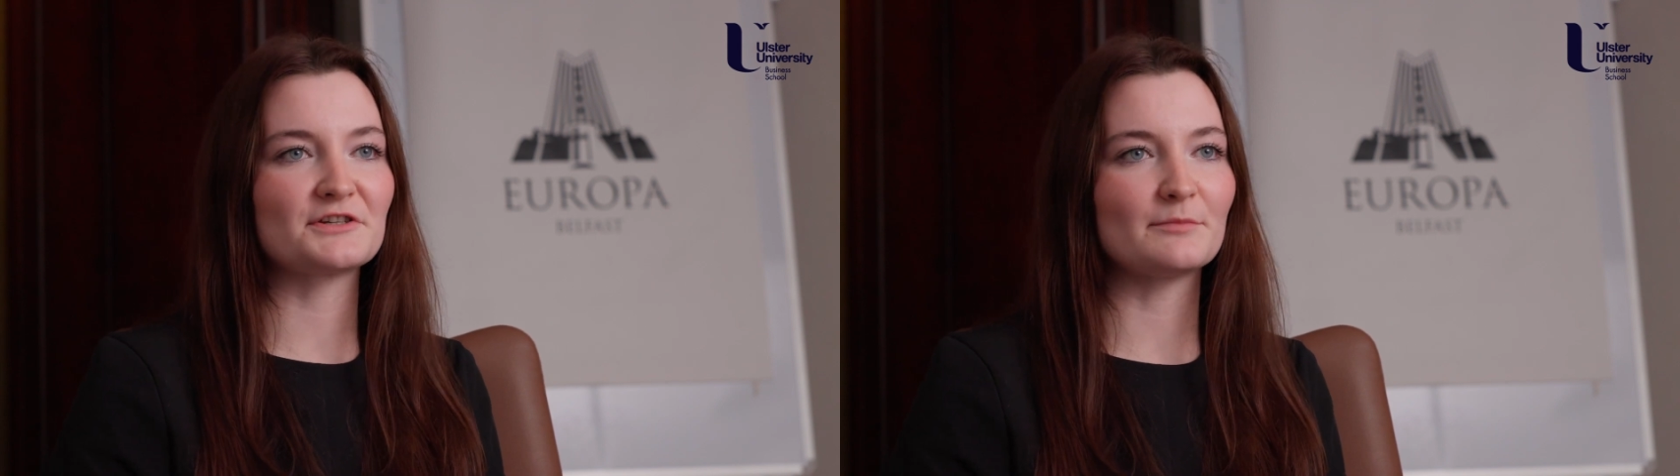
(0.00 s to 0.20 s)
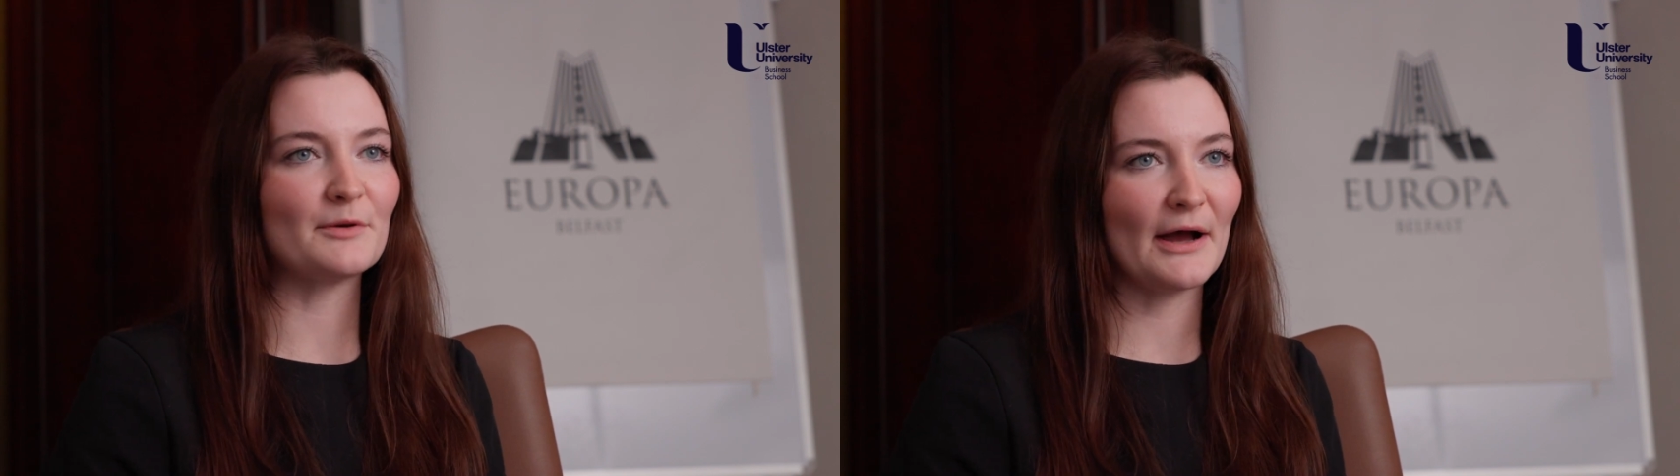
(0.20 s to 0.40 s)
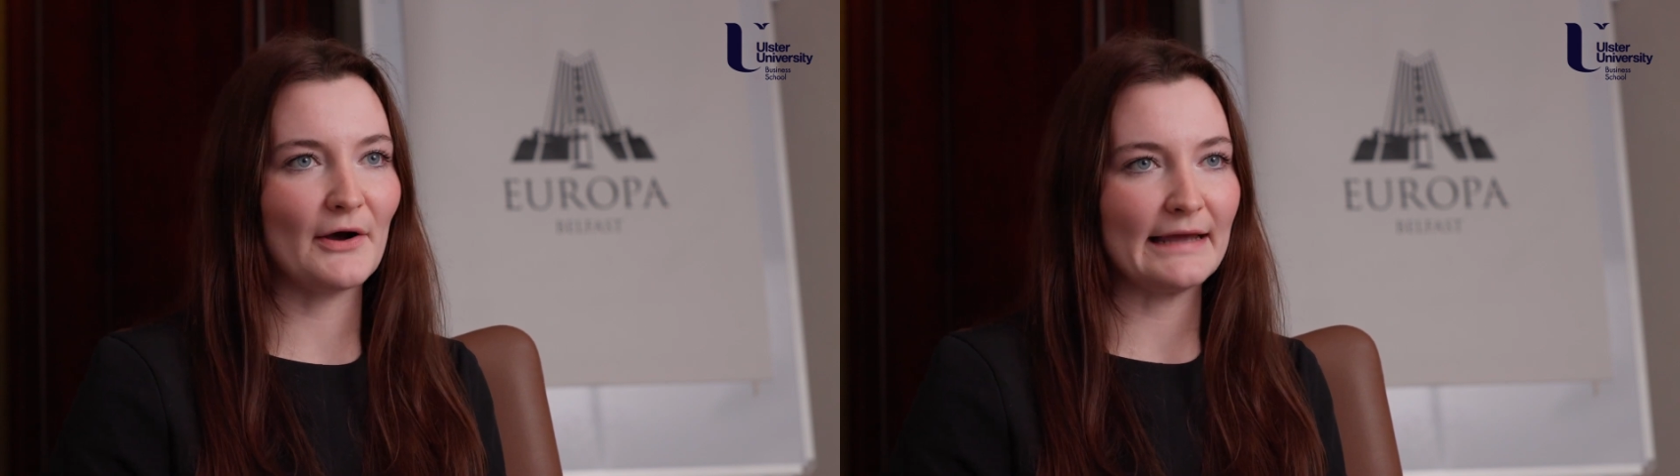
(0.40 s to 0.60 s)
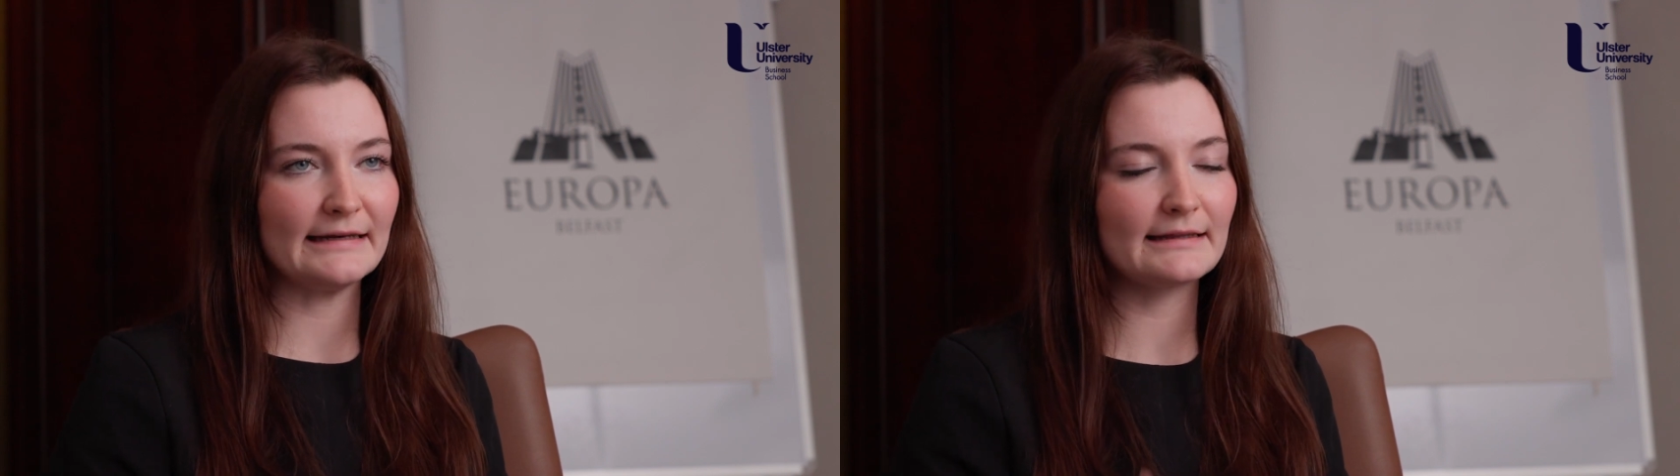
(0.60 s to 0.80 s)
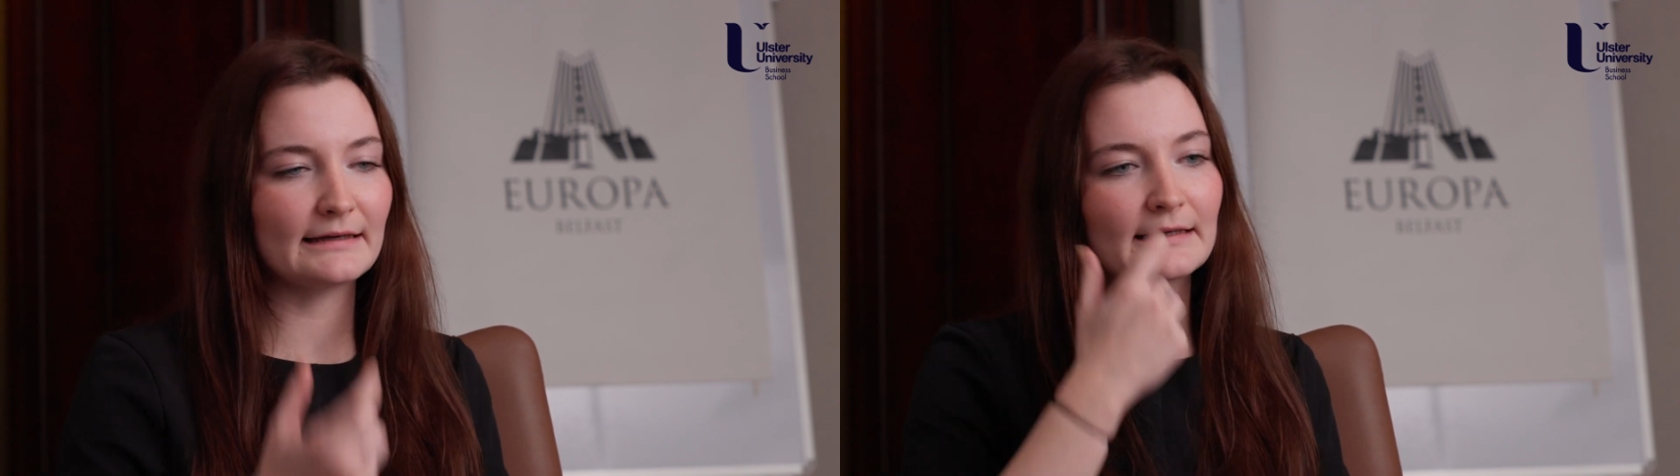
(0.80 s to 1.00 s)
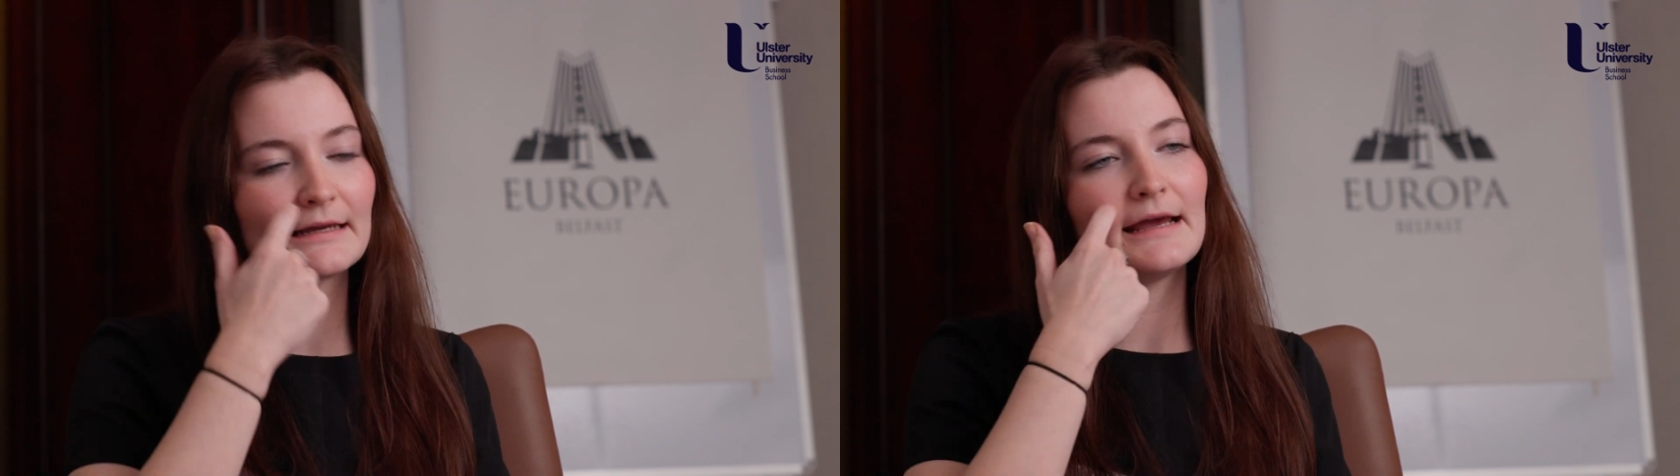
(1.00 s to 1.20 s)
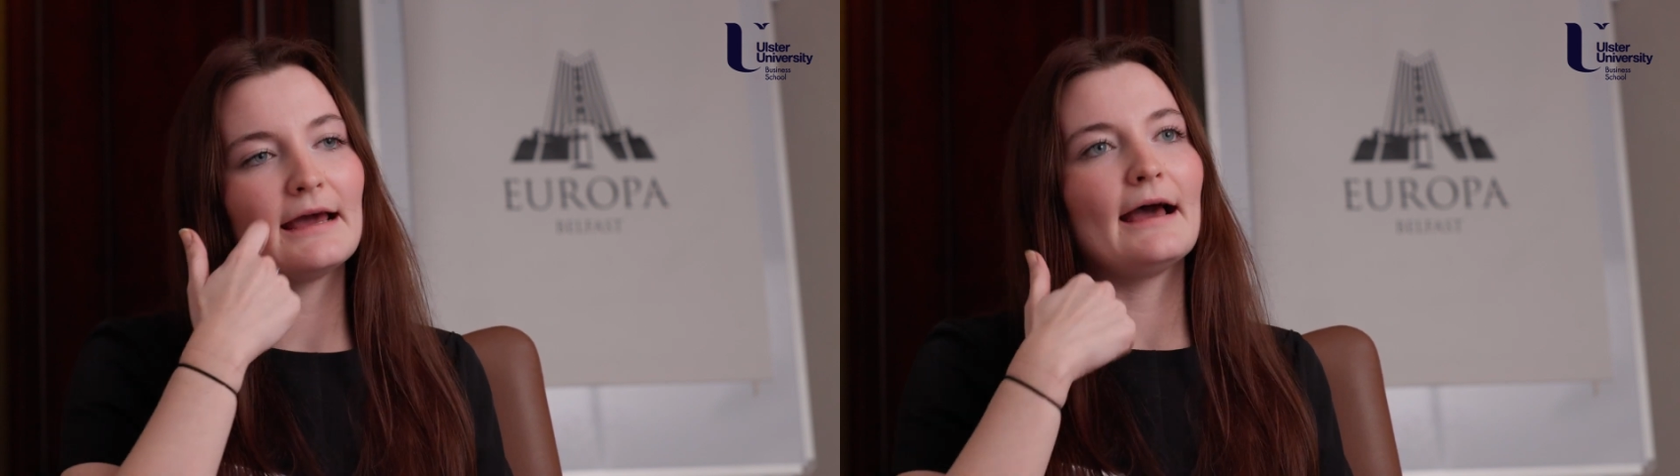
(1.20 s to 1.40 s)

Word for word: to them about anything.